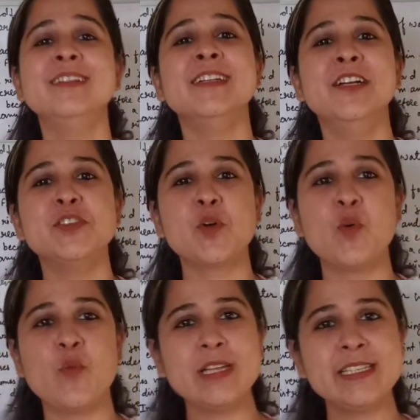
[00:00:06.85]

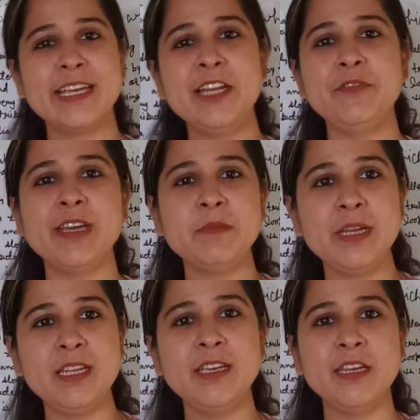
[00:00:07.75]
So once again we are
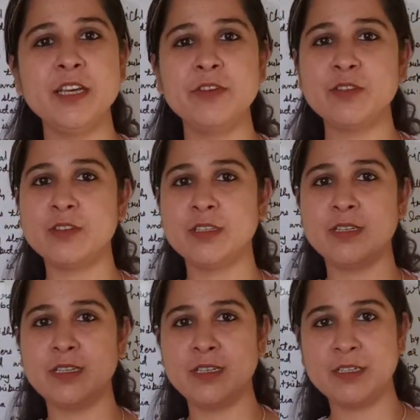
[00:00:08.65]
meeting here with
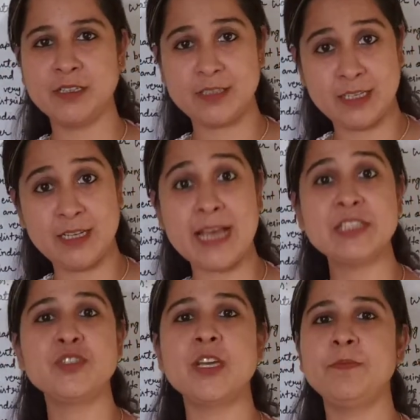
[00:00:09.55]
the
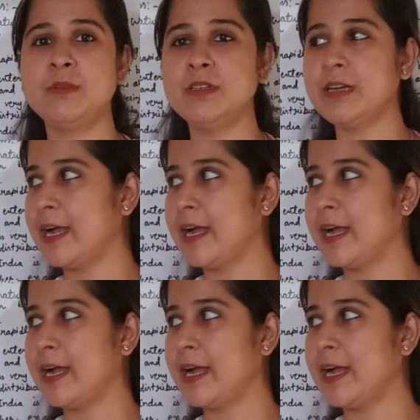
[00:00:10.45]
last chapter,